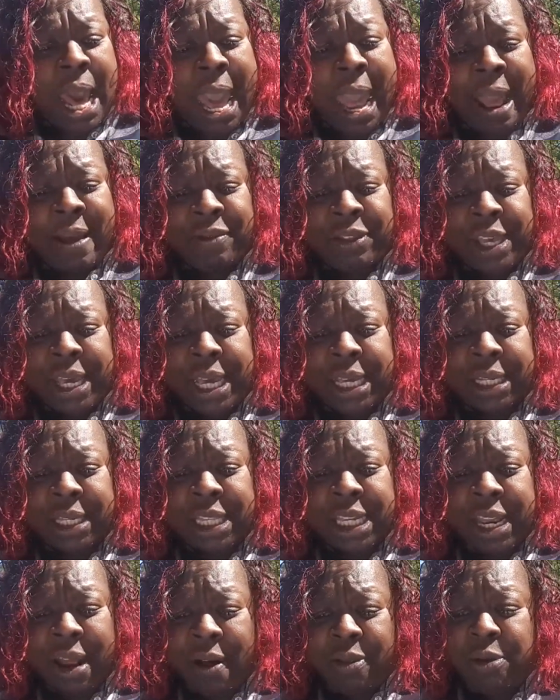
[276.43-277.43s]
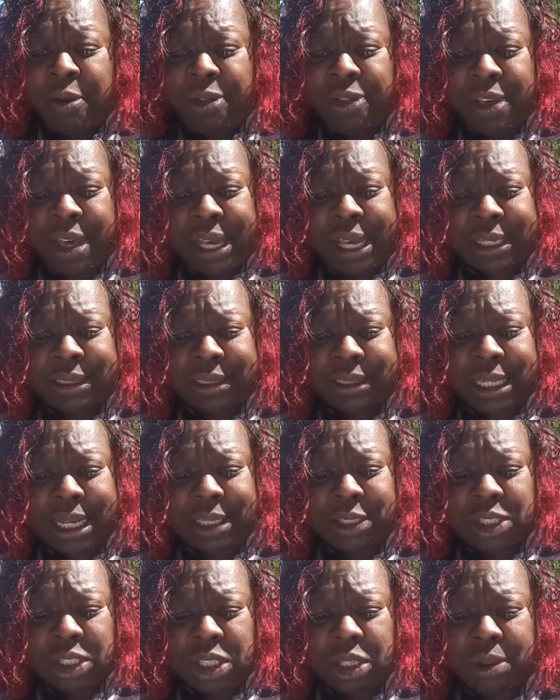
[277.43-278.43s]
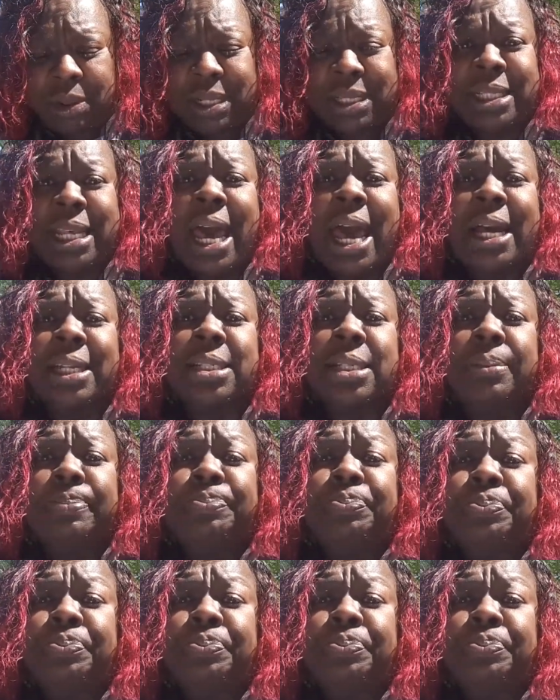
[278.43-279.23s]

And then the other thing it says, too, is that